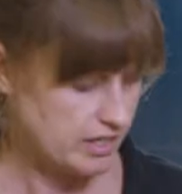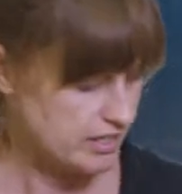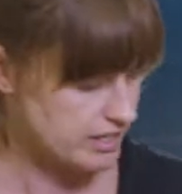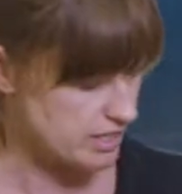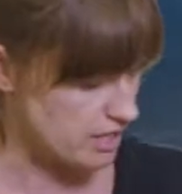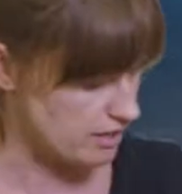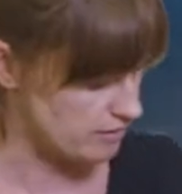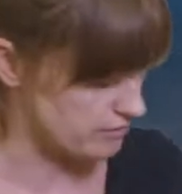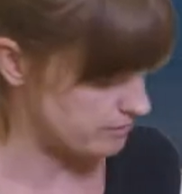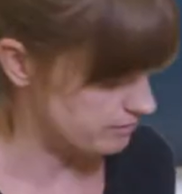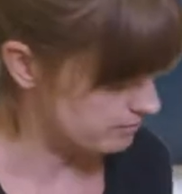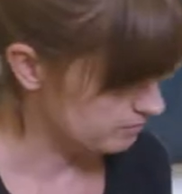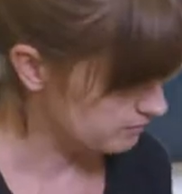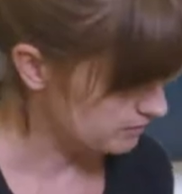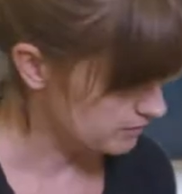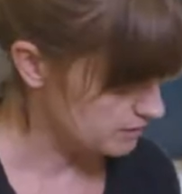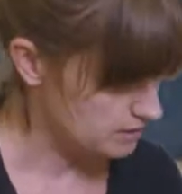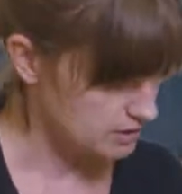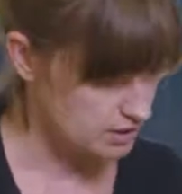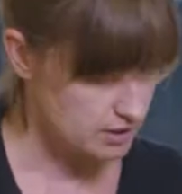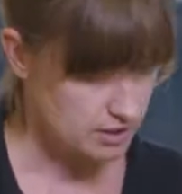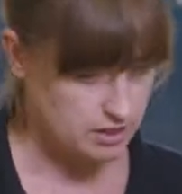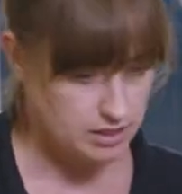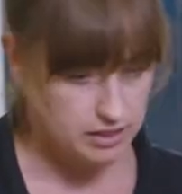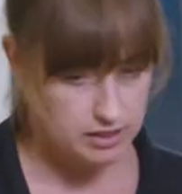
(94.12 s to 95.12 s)
Done.
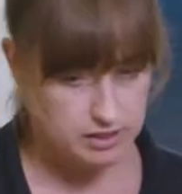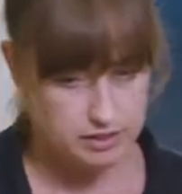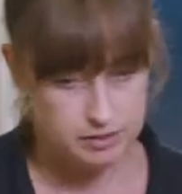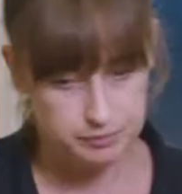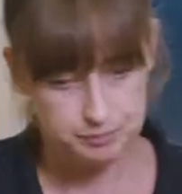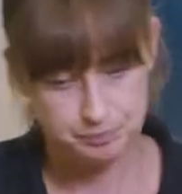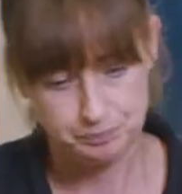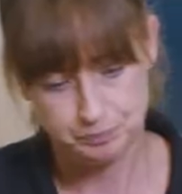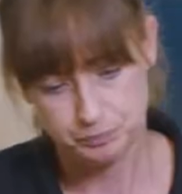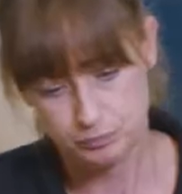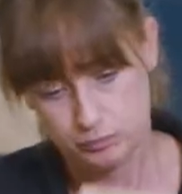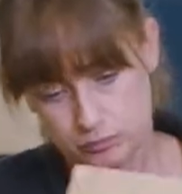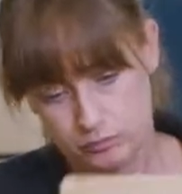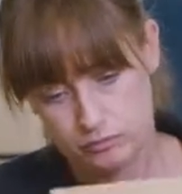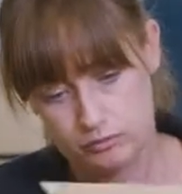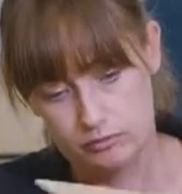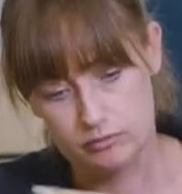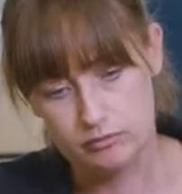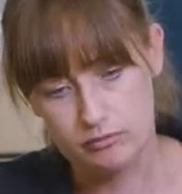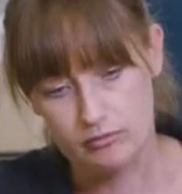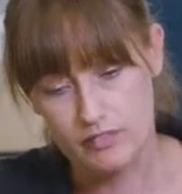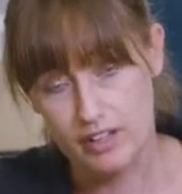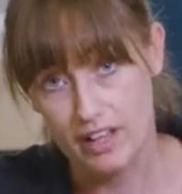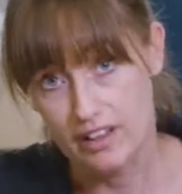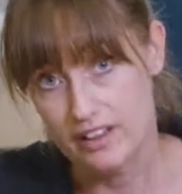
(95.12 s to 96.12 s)

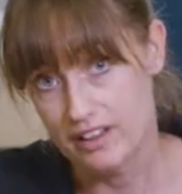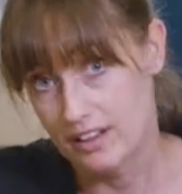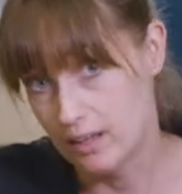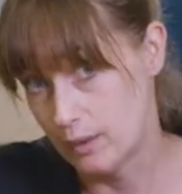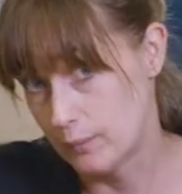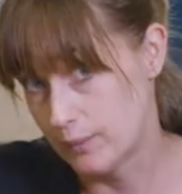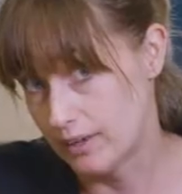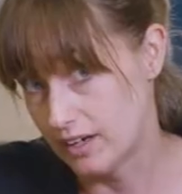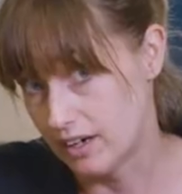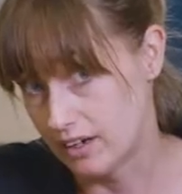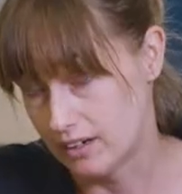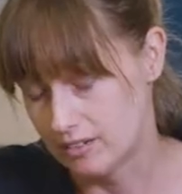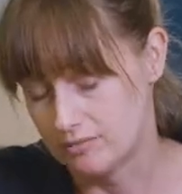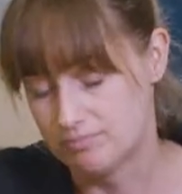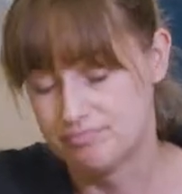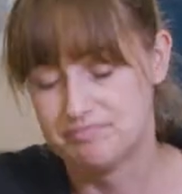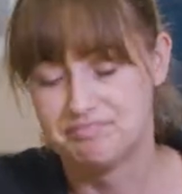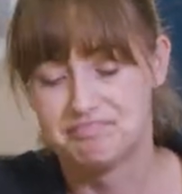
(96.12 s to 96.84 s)
And there we are.